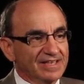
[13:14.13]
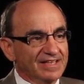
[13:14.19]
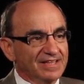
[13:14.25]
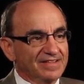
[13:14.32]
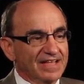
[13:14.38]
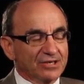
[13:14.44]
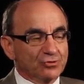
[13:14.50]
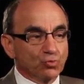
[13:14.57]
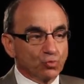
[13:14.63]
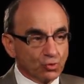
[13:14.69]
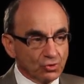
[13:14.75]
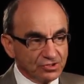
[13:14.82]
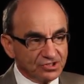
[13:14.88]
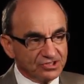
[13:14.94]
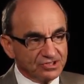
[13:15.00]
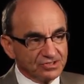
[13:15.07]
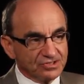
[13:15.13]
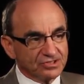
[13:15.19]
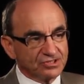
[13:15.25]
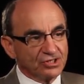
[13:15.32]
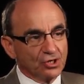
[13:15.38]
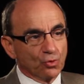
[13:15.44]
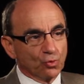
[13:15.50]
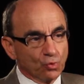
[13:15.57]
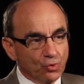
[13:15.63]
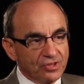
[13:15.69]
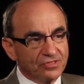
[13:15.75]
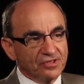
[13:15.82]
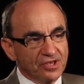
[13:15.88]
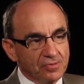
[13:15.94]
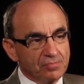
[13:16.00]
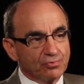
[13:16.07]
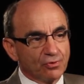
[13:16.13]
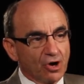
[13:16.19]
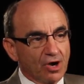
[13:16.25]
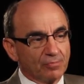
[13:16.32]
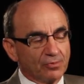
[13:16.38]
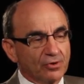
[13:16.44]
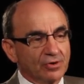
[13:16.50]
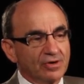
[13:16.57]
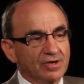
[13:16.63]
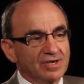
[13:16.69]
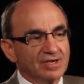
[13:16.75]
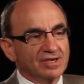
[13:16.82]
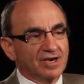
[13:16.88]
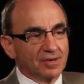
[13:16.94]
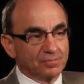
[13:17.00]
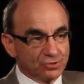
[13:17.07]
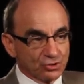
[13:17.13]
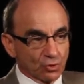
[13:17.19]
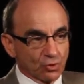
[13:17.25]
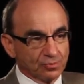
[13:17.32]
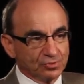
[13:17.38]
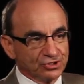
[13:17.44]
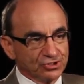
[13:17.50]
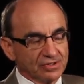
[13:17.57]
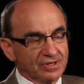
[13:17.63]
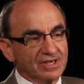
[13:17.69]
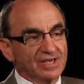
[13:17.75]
that worsens with improper absorption.